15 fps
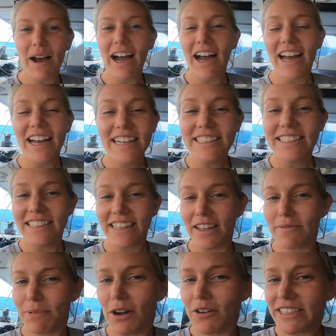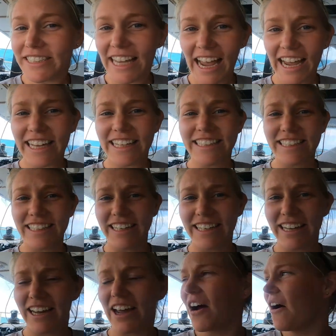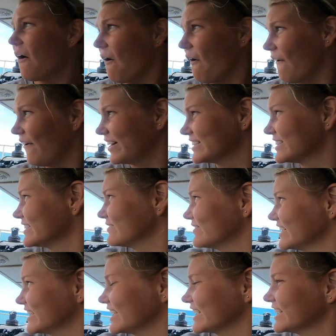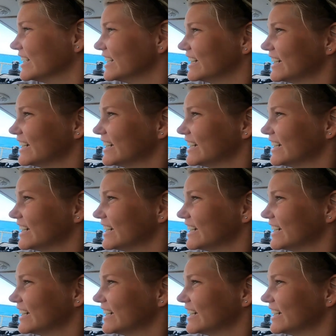but the boat is handling it awesomely.